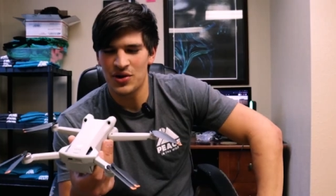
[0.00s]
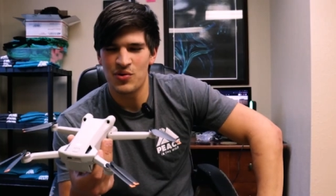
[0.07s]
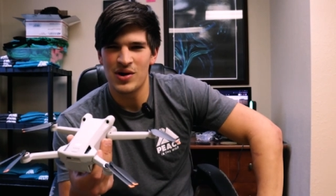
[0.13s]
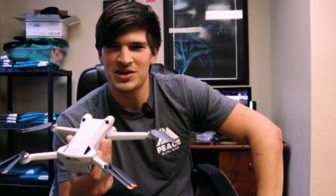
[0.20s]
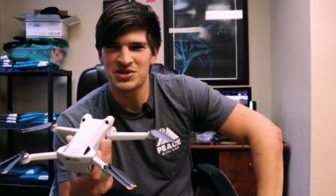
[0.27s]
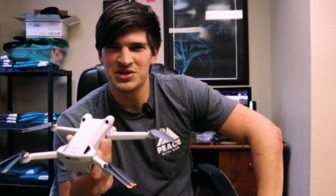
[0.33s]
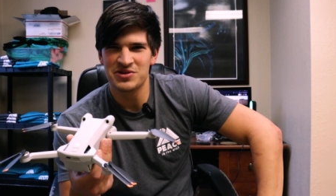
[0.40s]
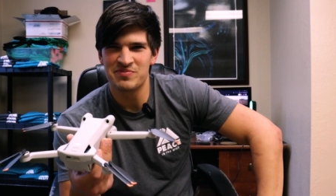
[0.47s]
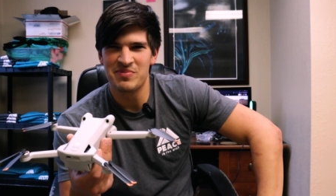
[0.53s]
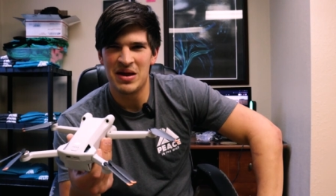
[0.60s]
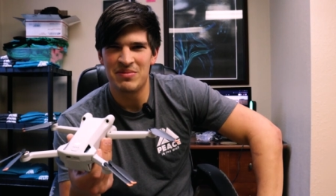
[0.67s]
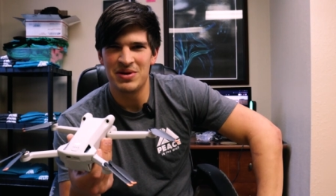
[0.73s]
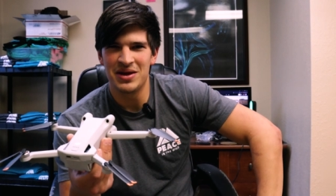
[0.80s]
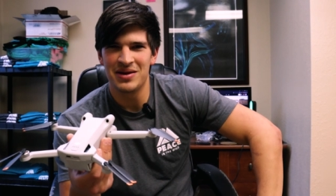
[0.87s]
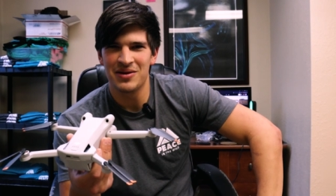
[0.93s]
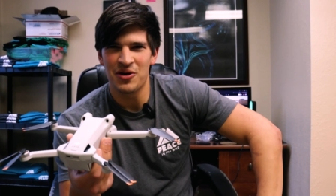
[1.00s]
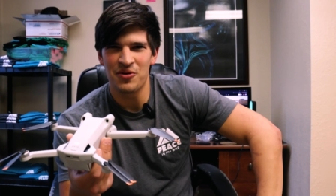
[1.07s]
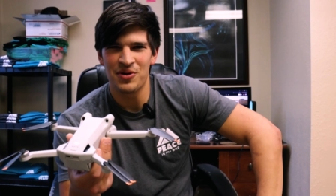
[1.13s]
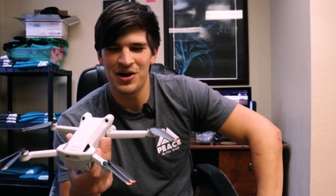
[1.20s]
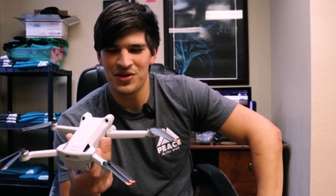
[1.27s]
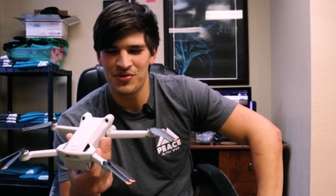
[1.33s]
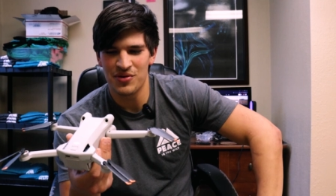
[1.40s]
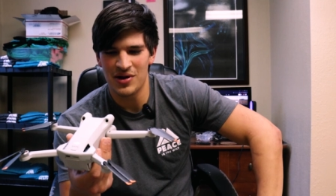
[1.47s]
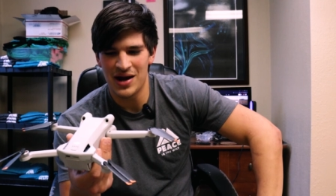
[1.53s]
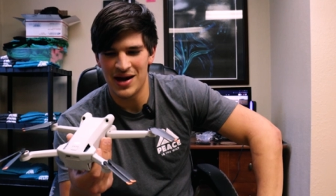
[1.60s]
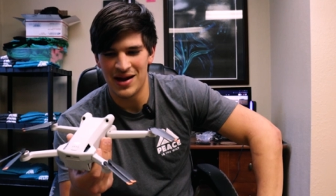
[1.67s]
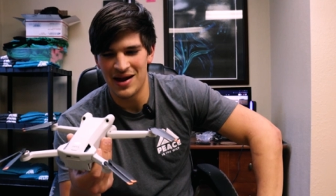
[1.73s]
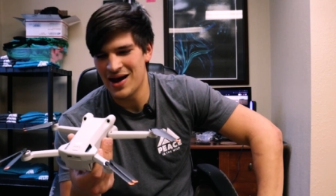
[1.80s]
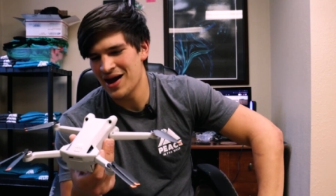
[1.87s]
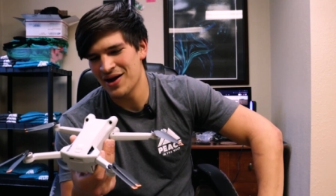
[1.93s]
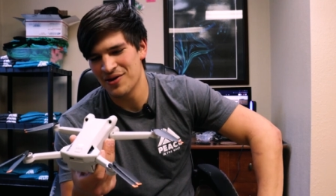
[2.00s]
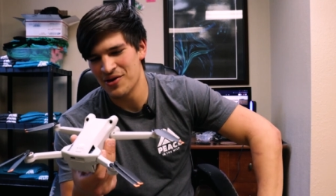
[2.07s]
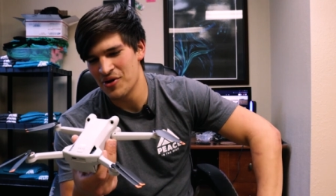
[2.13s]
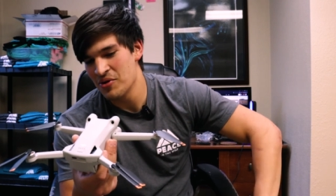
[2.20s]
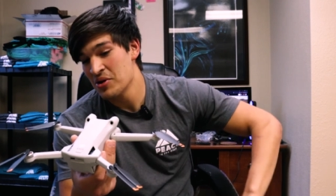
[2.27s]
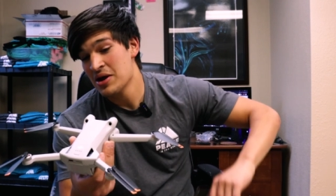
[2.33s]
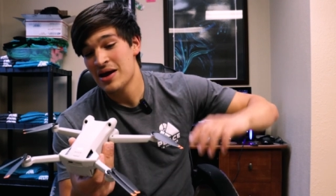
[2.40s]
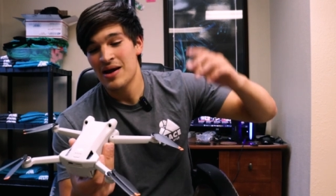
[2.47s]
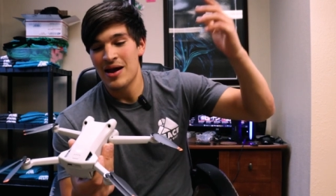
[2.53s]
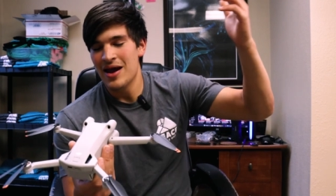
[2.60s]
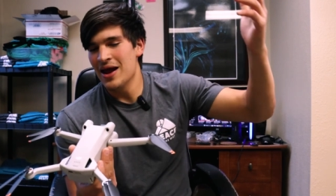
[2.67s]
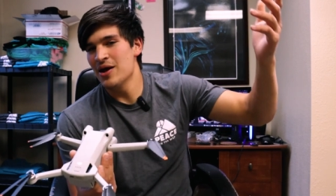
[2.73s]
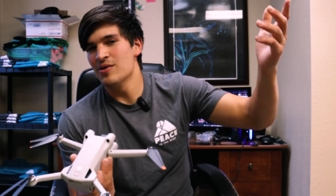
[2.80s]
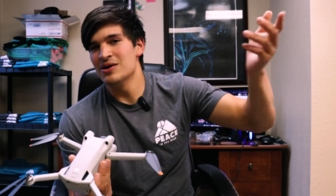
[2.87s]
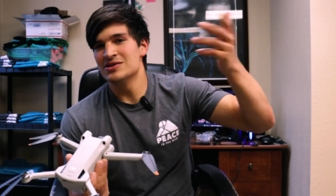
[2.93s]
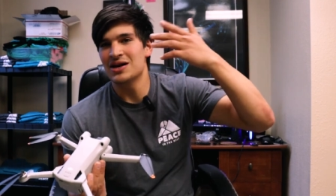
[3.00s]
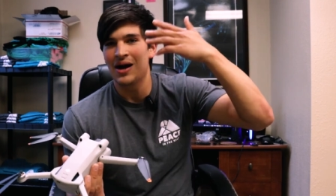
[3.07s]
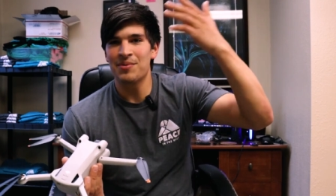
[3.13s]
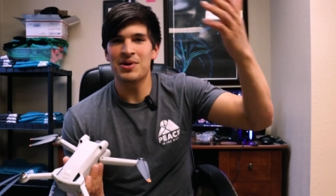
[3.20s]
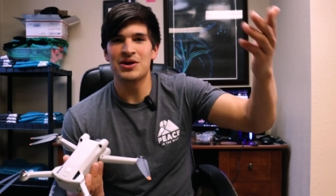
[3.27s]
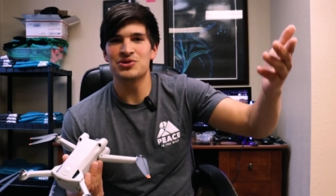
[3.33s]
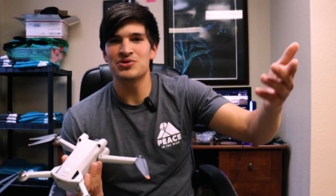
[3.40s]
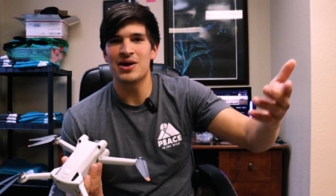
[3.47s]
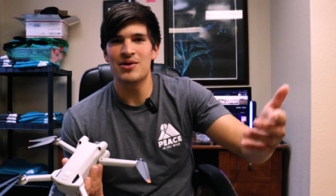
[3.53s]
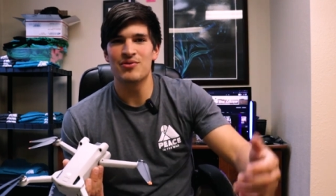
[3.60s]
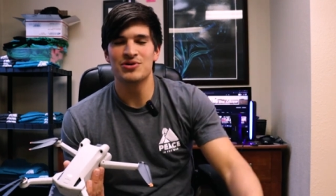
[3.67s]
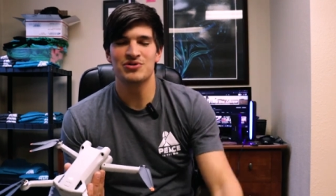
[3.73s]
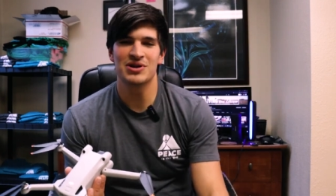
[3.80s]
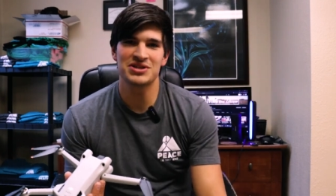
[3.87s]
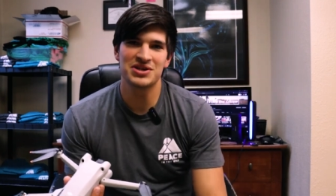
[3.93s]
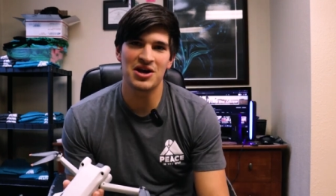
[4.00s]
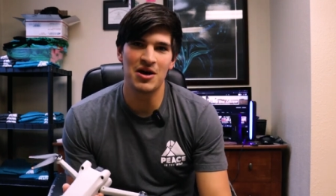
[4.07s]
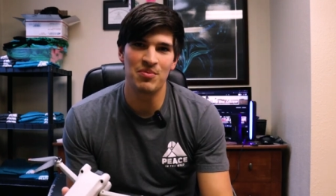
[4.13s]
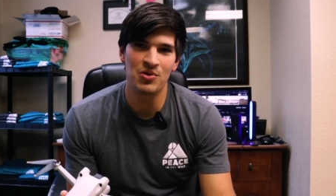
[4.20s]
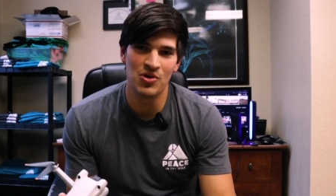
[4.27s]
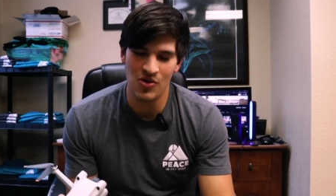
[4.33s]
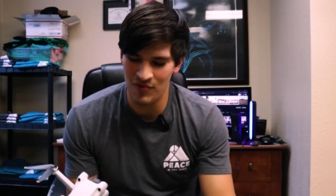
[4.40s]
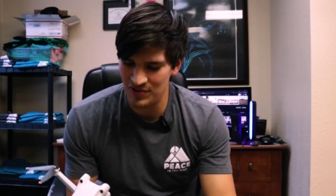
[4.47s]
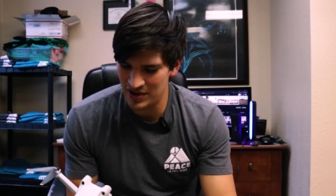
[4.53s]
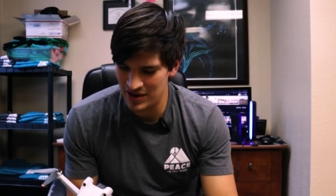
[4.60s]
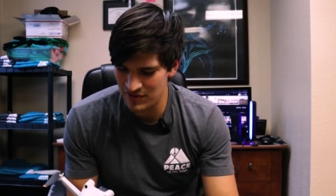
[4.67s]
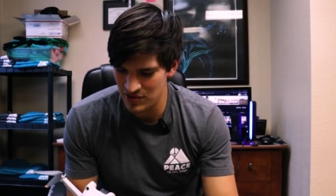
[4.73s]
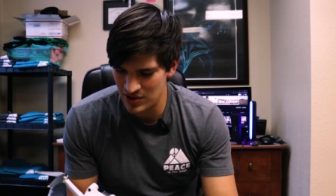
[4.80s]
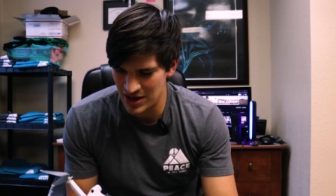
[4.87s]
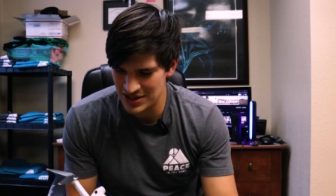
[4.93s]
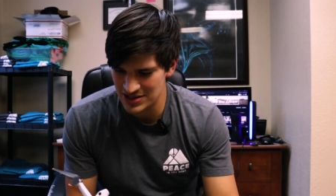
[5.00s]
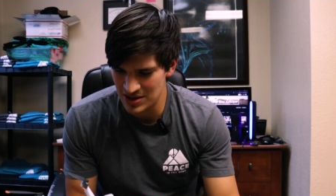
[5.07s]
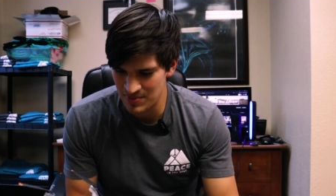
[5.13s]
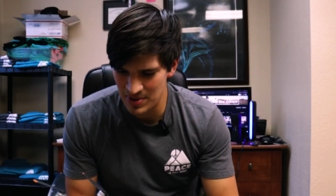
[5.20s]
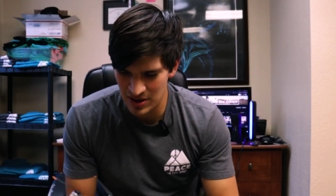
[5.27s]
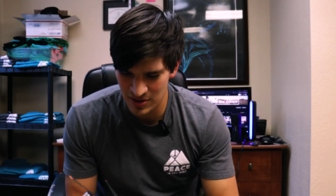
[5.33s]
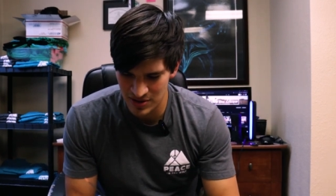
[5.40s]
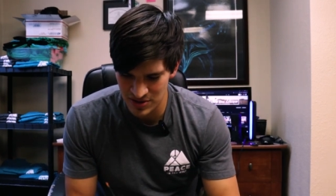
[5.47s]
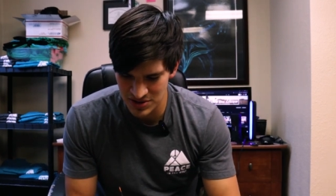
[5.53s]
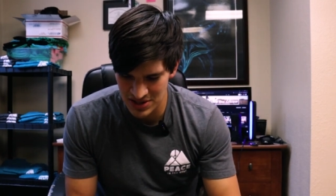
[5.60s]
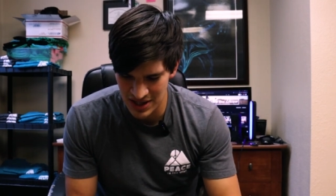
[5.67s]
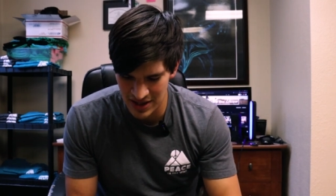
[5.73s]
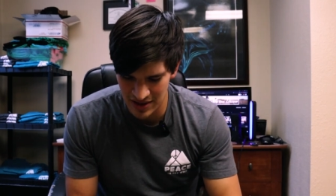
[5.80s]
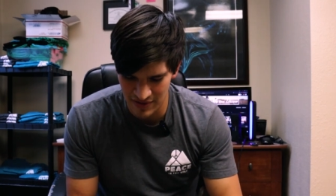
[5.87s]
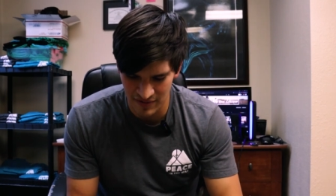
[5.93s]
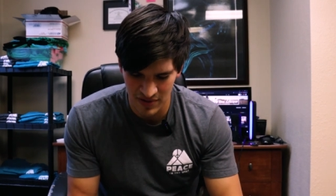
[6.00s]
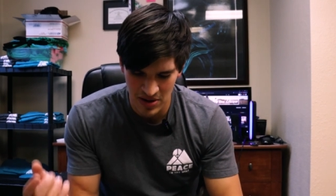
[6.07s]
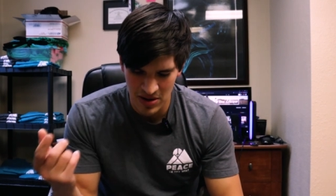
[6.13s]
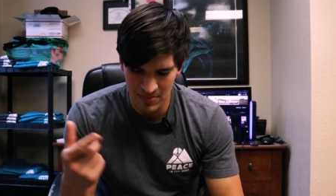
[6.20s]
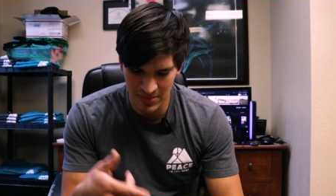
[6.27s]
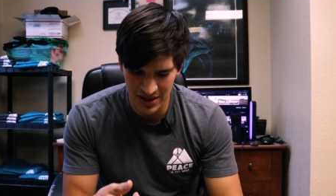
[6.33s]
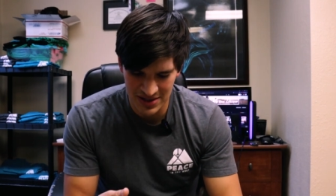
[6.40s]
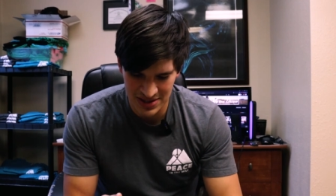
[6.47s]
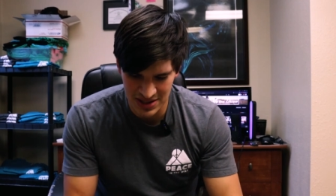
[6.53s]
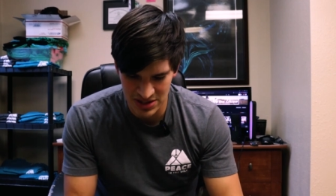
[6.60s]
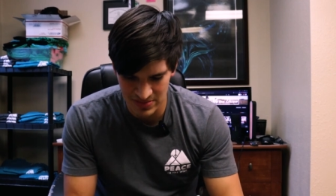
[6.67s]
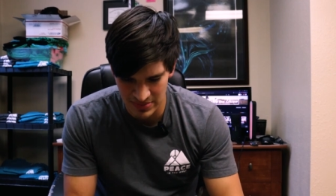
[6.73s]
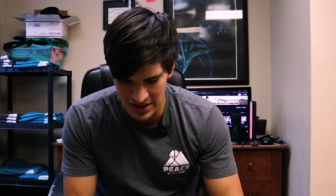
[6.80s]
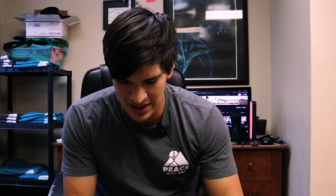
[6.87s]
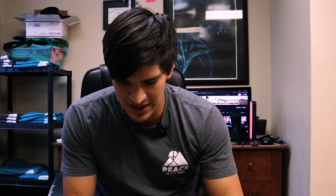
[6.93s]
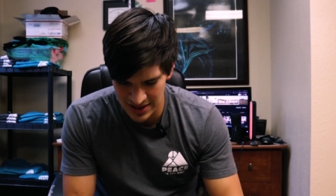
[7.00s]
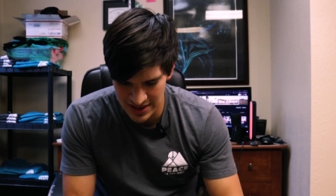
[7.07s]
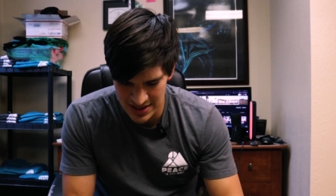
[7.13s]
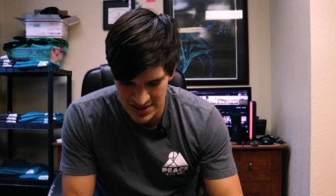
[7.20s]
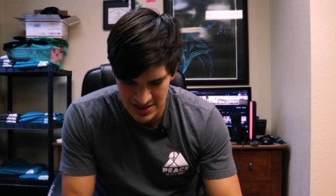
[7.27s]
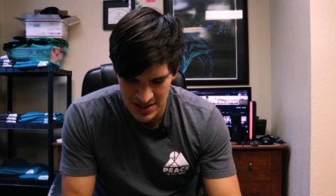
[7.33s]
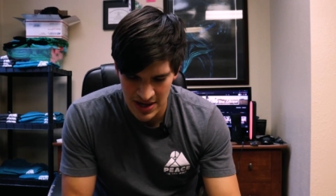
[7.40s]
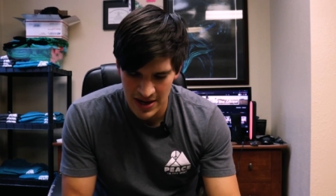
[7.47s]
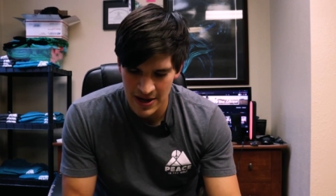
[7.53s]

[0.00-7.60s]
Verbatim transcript: A lot of questions maybe are running through your head. I don't know. Anyways, I'm gonna try to address a couple, hopefully give you guys a better understanding of my decision behind this.